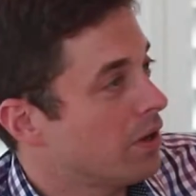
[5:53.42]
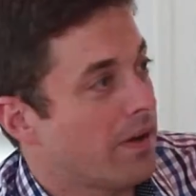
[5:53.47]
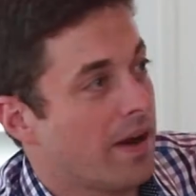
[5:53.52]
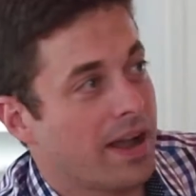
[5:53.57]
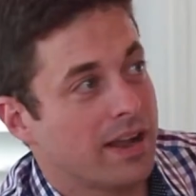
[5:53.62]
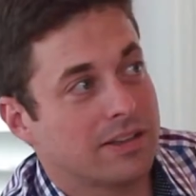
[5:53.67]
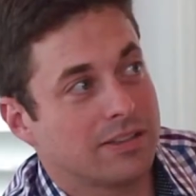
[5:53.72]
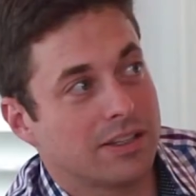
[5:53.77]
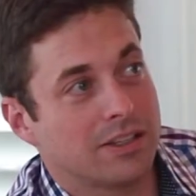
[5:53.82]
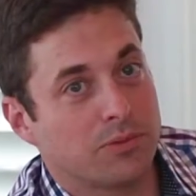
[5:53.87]
their
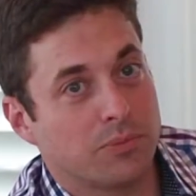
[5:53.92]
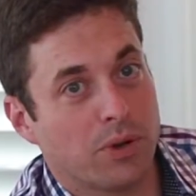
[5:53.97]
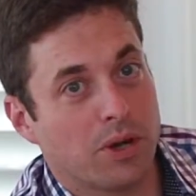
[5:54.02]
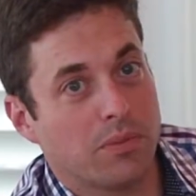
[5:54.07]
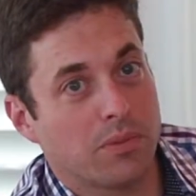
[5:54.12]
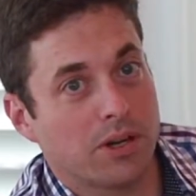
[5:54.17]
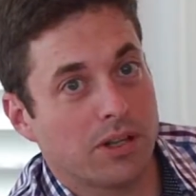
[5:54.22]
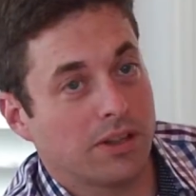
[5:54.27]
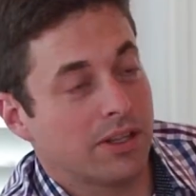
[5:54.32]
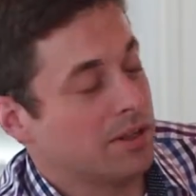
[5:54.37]
access
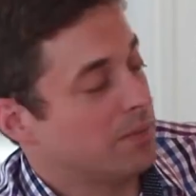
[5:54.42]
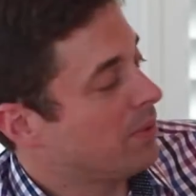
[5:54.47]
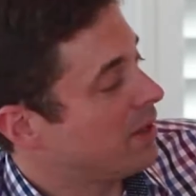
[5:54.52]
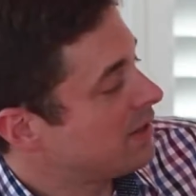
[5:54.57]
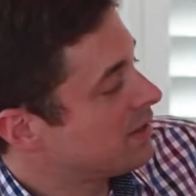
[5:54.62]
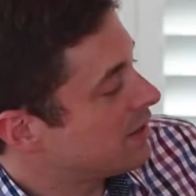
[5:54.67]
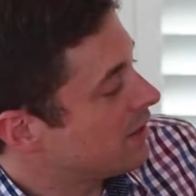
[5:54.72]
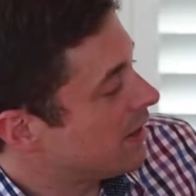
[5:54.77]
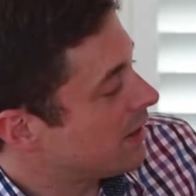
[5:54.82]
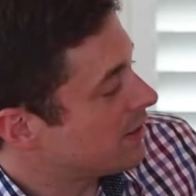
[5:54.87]
permanently
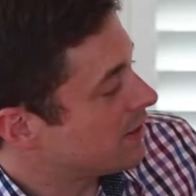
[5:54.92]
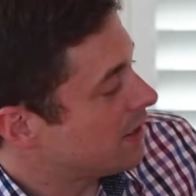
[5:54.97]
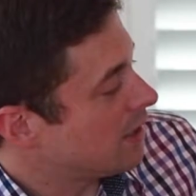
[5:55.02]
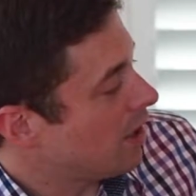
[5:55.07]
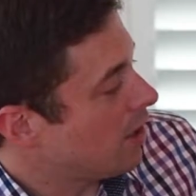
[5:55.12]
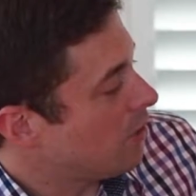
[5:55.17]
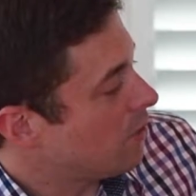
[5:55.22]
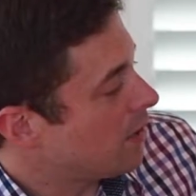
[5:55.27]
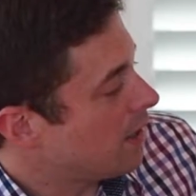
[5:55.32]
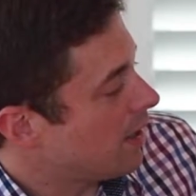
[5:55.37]
by
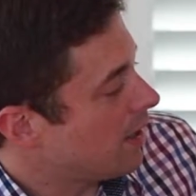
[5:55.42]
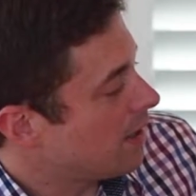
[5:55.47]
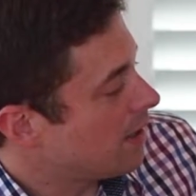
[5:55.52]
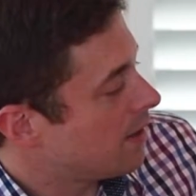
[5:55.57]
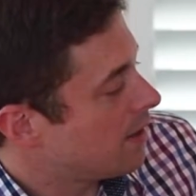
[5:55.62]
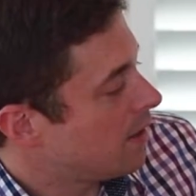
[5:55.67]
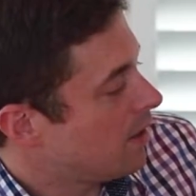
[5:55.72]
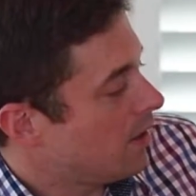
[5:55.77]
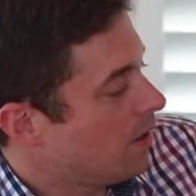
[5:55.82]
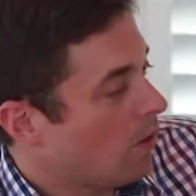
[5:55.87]
selecting OK.
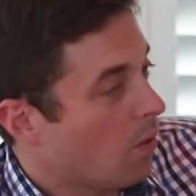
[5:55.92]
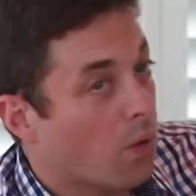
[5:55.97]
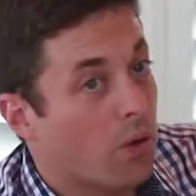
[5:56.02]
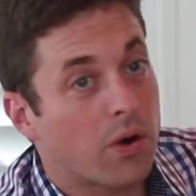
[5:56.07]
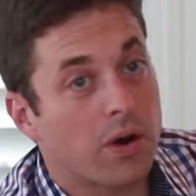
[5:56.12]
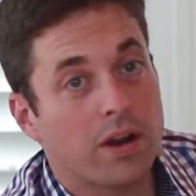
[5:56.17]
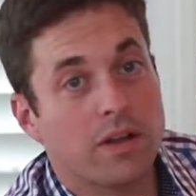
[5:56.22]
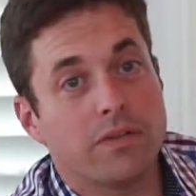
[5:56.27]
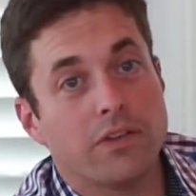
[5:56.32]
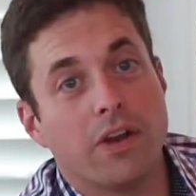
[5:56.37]

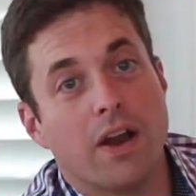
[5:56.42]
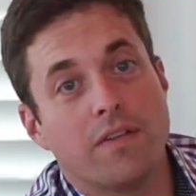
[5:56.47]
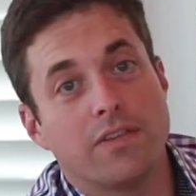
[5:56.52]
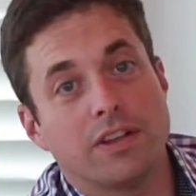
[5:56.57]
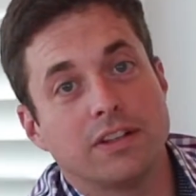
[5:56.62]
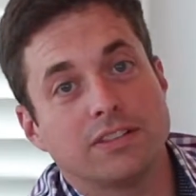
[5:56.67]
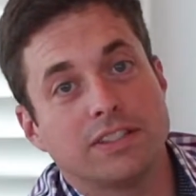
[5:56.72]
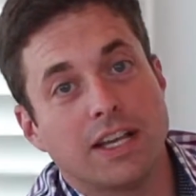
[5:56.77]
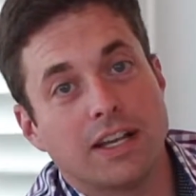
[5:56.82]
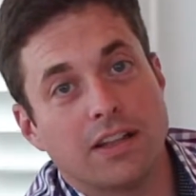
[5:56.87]
Or if you're
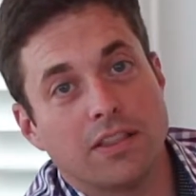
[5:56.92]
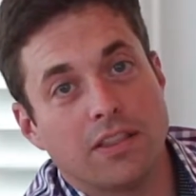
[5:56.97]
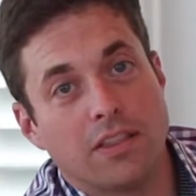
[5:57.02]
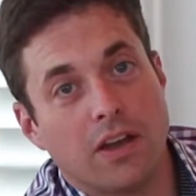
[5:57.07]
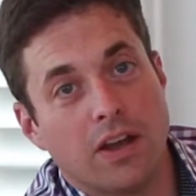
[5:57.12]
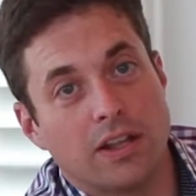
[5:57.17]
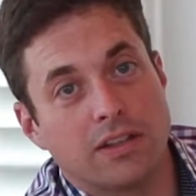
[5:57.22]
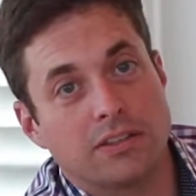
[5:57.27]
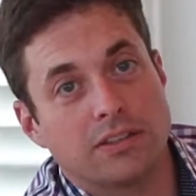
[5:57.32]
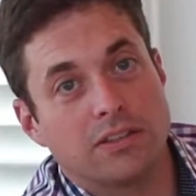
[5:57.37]
having second
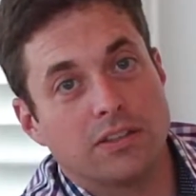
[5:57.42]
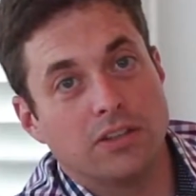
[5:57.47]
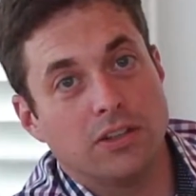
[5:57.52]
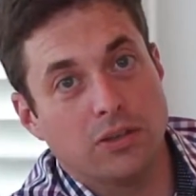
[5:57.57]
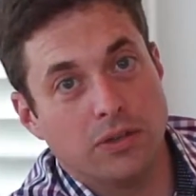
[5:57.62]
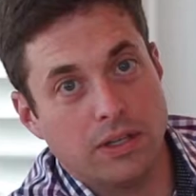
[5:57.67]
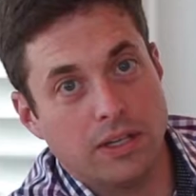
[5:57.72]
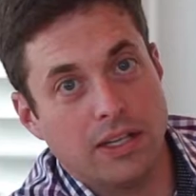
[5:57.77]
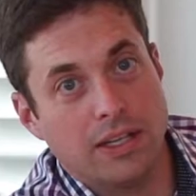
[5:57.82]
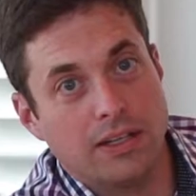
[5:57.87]
thoughts,
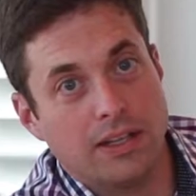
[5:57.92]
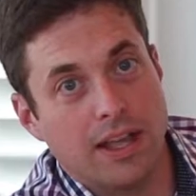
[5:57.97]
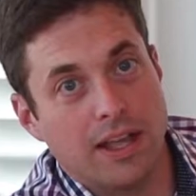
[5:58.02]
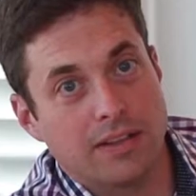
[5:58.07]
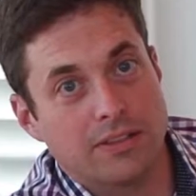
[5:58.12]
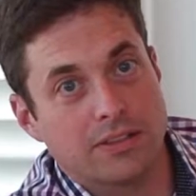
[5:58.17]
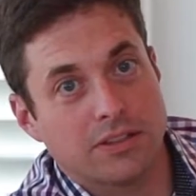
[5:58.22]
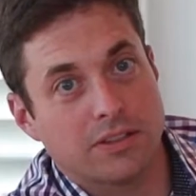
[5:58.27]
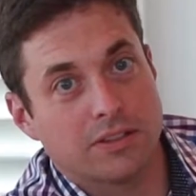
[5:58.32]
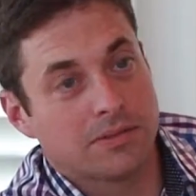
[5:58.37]
you can hit
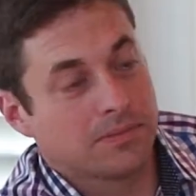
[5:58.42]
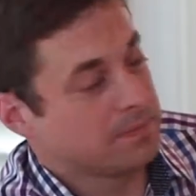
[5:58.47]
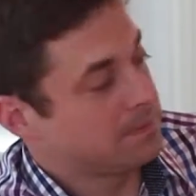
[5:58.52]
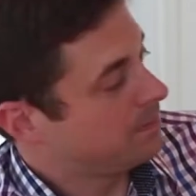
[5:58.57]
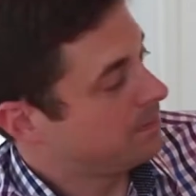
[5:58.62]
Cancel.